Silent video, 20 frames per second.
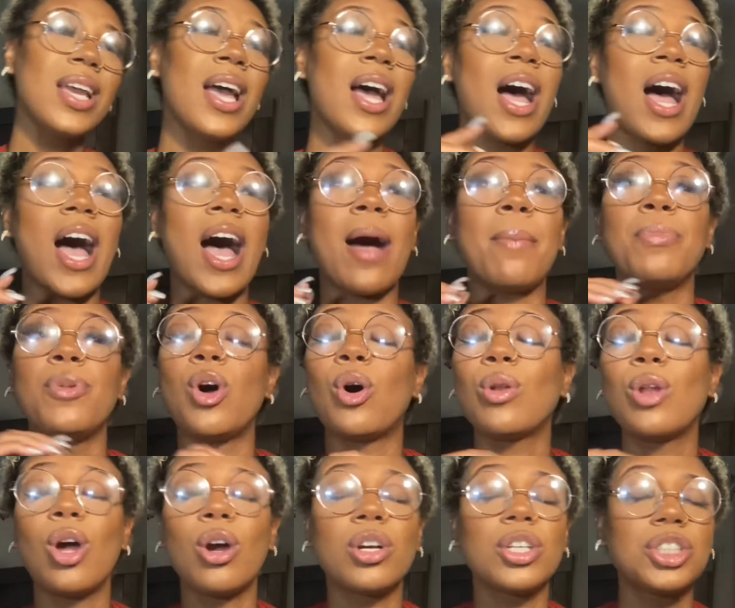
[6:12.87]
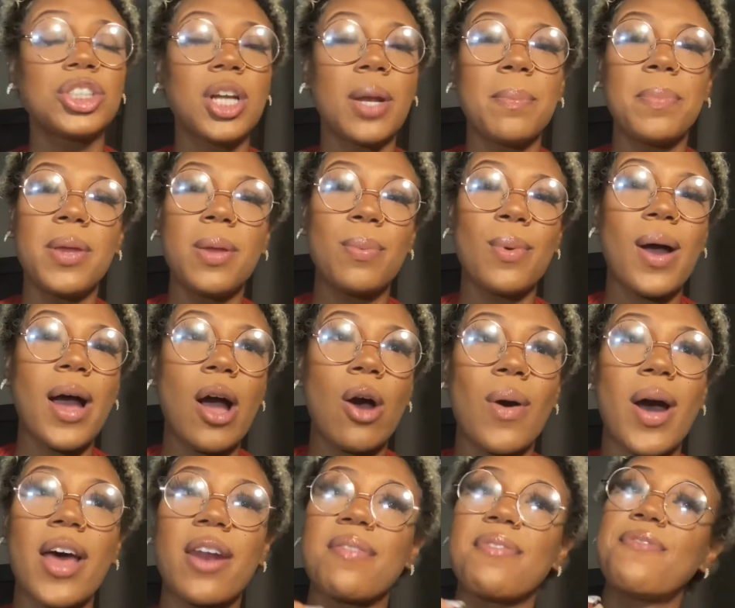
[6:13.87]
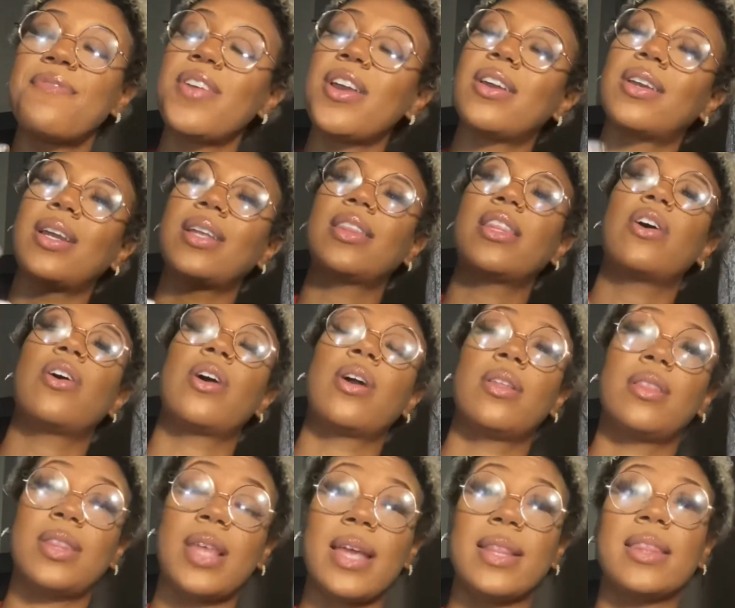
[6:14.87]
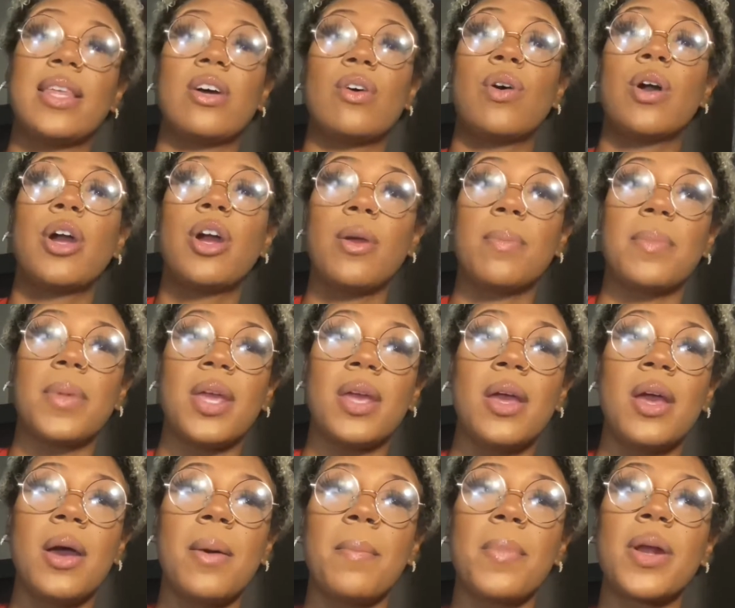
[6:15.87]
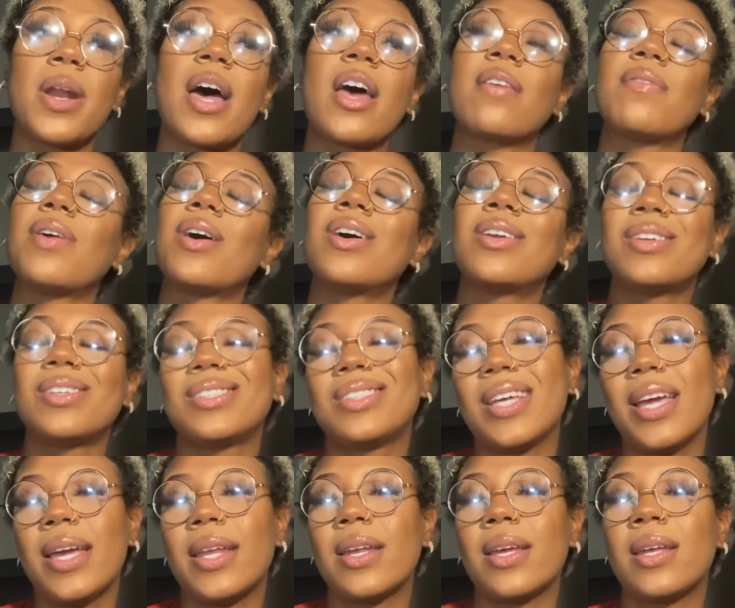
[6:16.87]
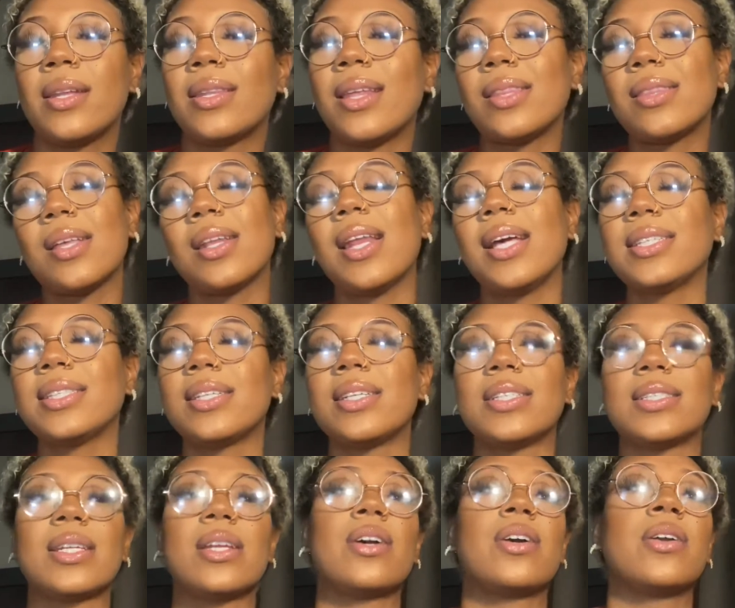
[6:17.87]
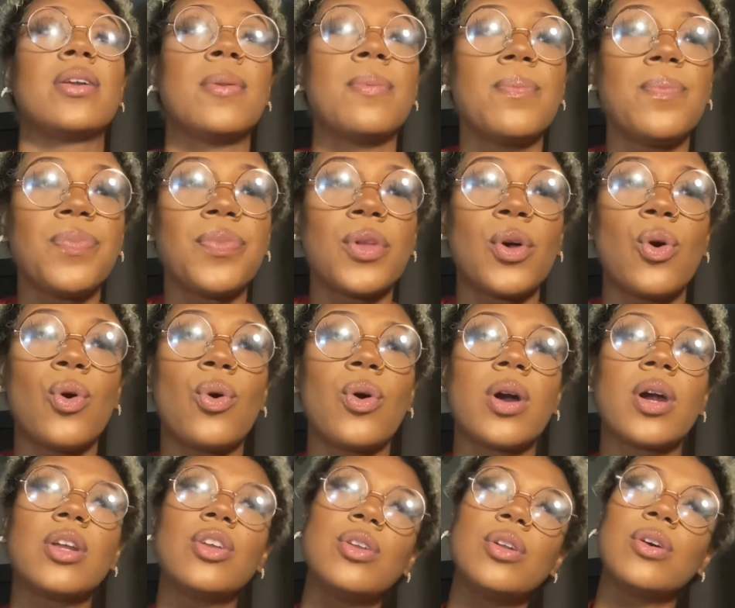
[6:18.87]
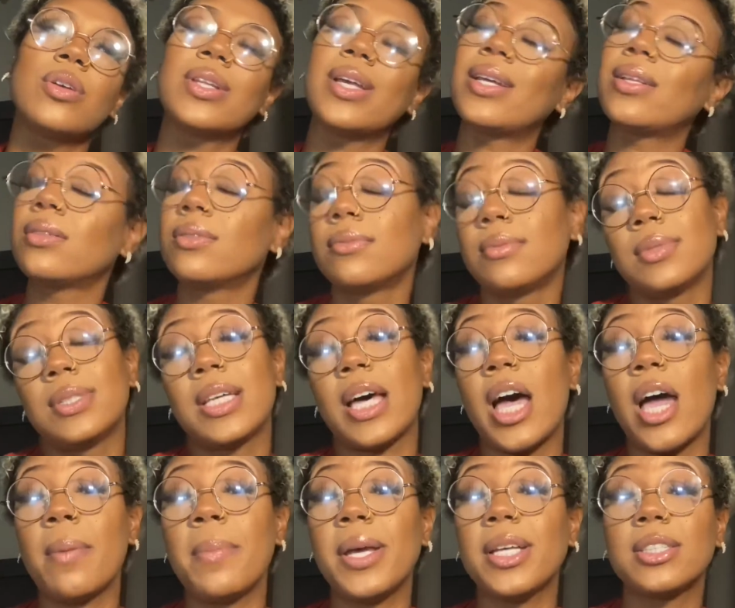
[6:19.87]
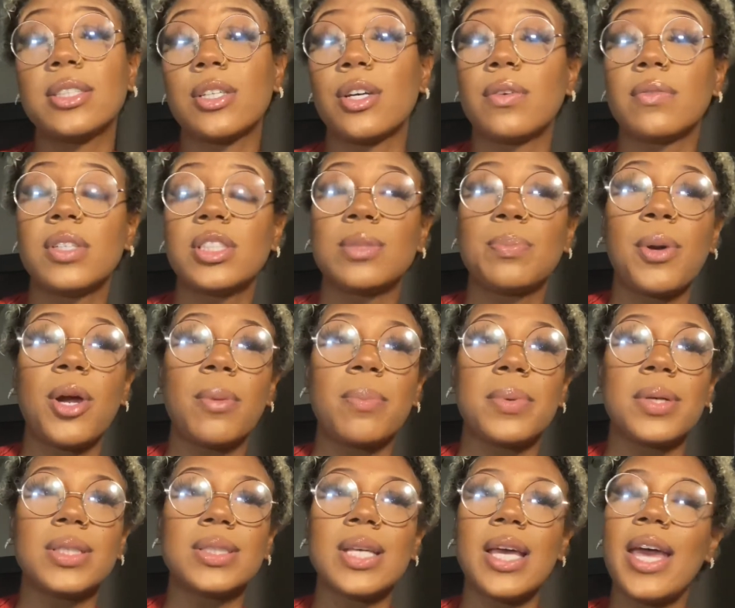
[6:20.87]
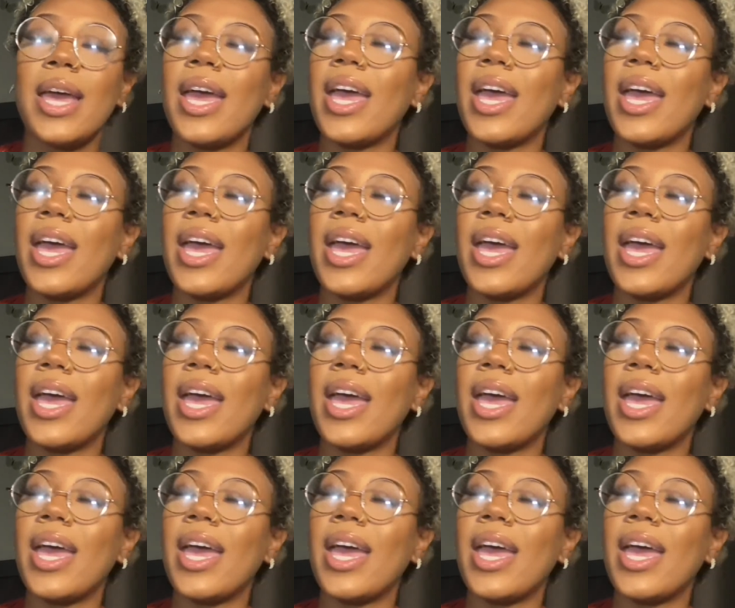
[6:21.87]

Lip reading: I'm no longer shutting people out of fear that they'll hurt me, but out of an understanding that the lesson is learned, or you know, that time has served its purpose.